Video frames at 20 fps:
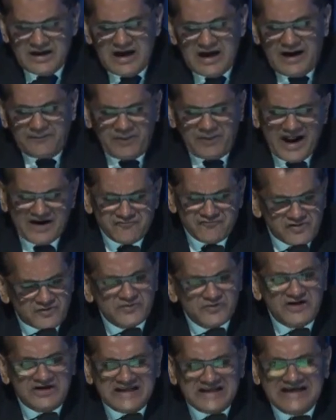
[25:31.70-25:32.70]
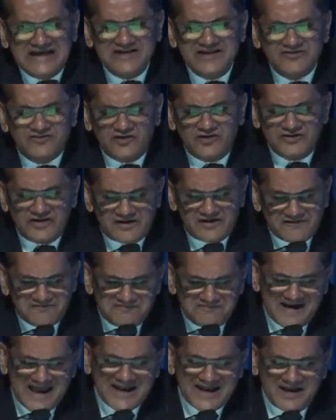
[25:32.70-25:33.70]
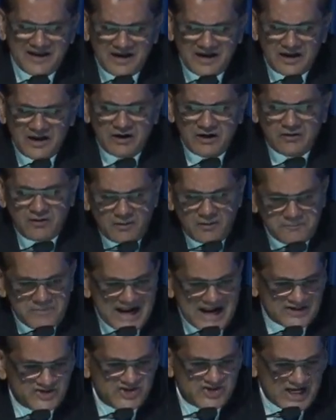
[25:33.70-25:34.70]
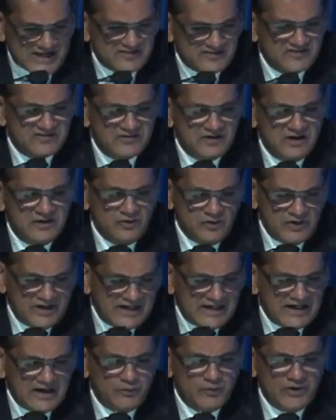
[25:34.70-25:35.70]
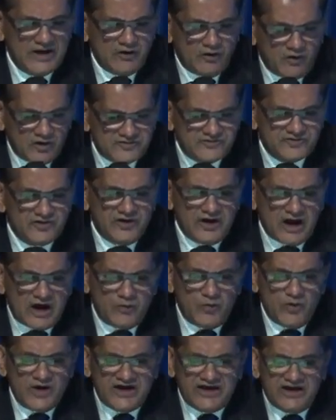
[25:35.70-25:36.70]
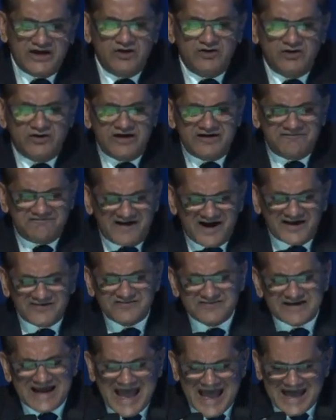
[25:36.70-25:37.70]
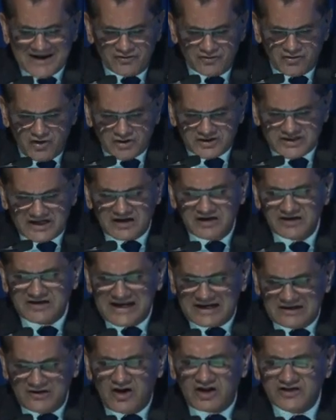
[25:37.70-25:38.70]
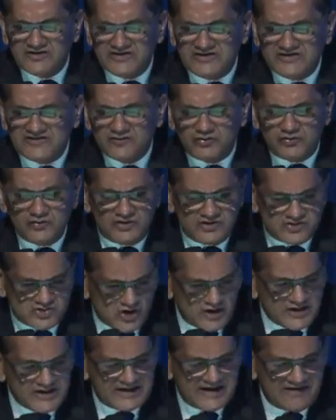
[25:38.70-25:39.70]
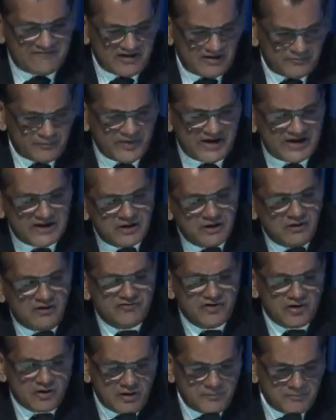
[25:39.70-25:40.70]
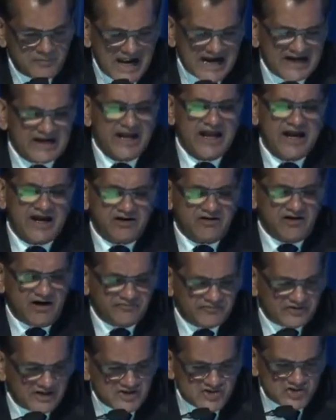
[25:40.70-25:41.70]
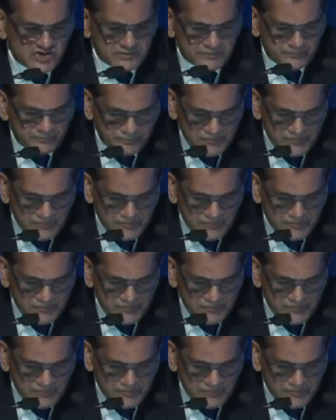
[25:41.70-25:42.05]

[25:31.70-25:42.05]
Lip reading: Apart from the deals on the Rafale combat jets to India, we are also now working on advanced aeronautical technologies through the joint development of a combat aircraft engine.